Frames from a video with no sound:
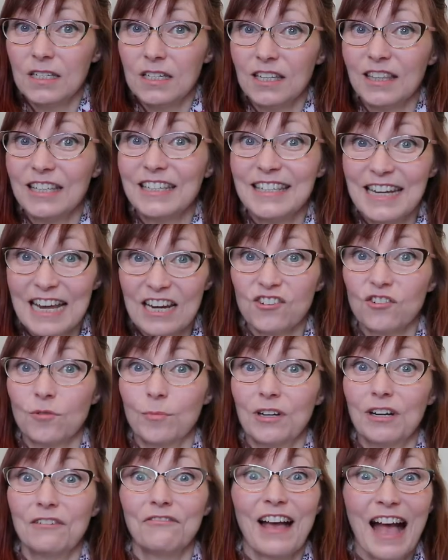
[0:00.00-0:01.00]
to the
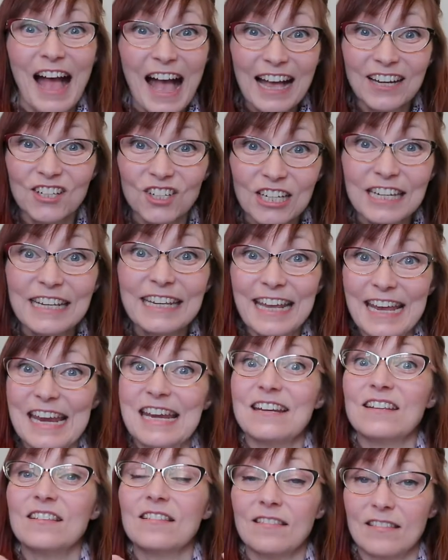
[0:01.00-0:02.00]
detriment of actually
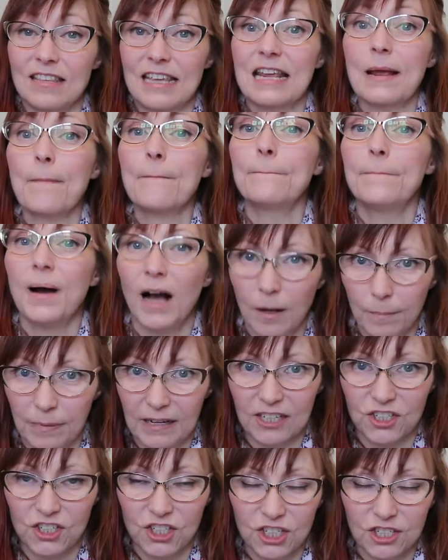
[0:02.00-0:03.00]
getting the thing
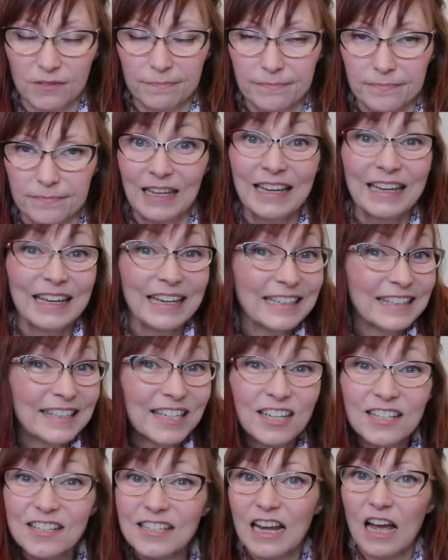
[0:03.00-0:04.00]
published. It
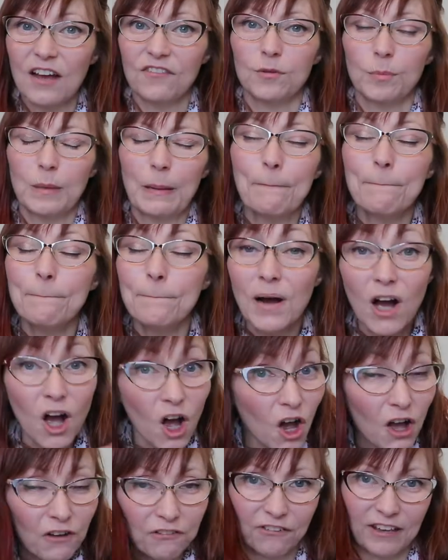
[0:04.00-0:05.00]
doesn't have to be
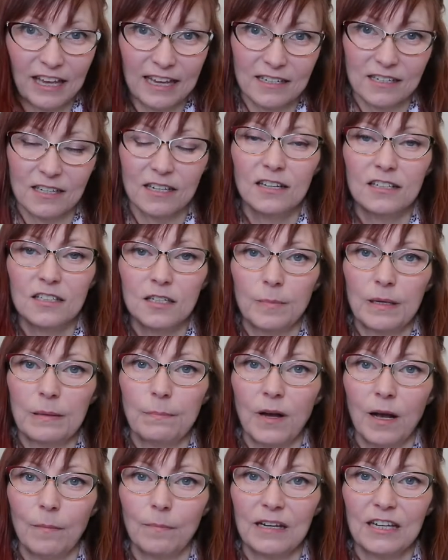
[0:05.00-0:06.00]
perfect to be
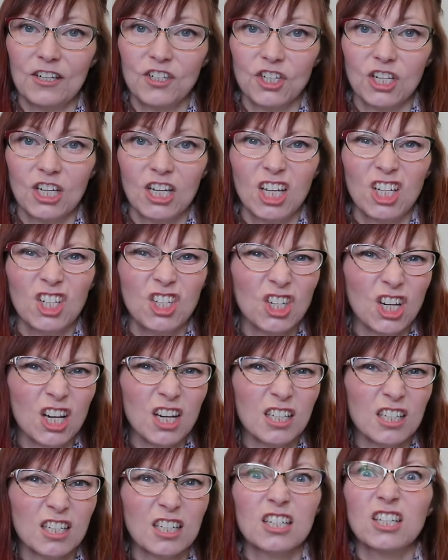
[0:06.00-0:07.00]
published,
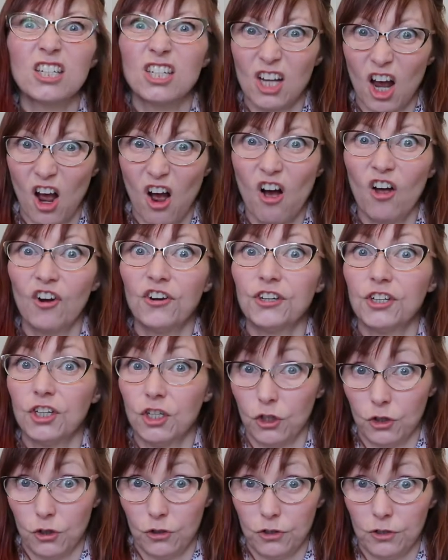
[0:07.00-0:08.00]
just darn
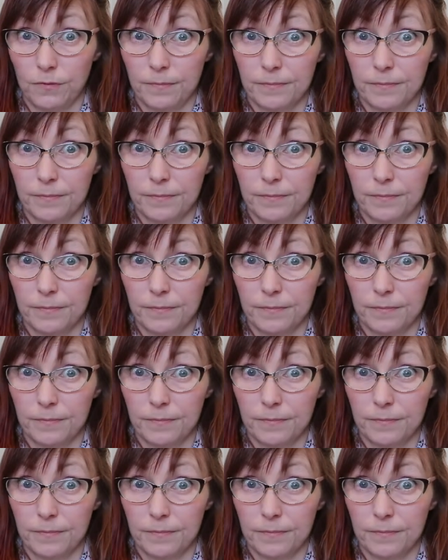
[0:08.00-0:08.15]
good.